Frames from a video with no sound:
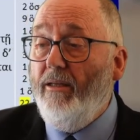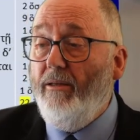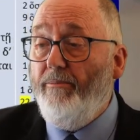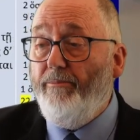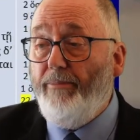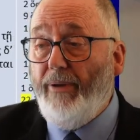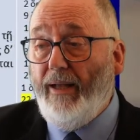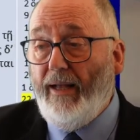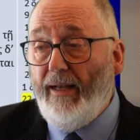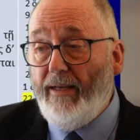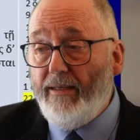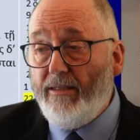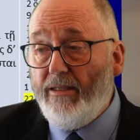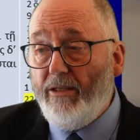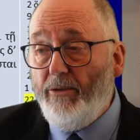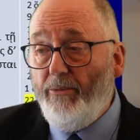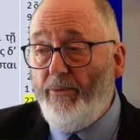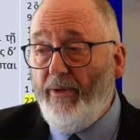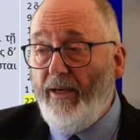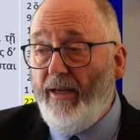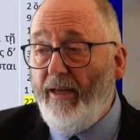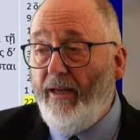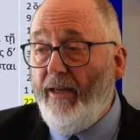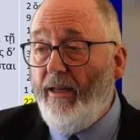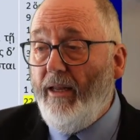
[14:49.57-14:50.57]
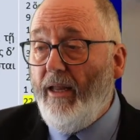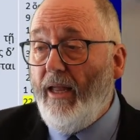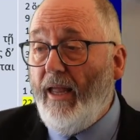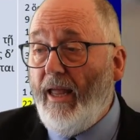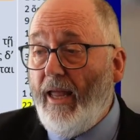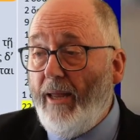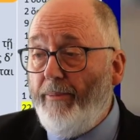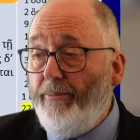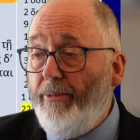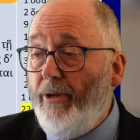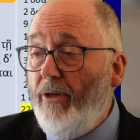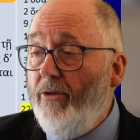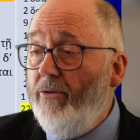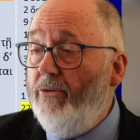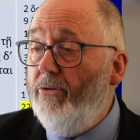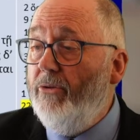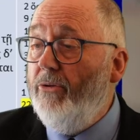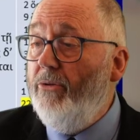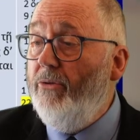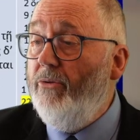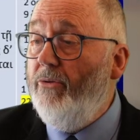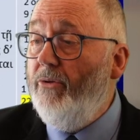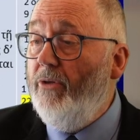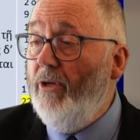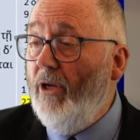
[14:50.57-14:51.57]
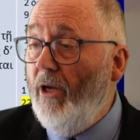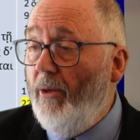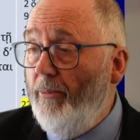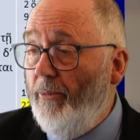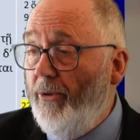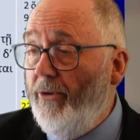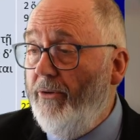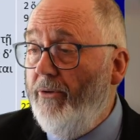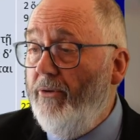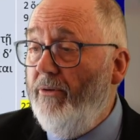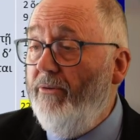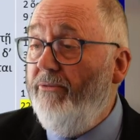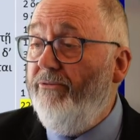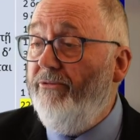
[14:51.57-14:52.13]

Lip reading: pass away, epotu nomu,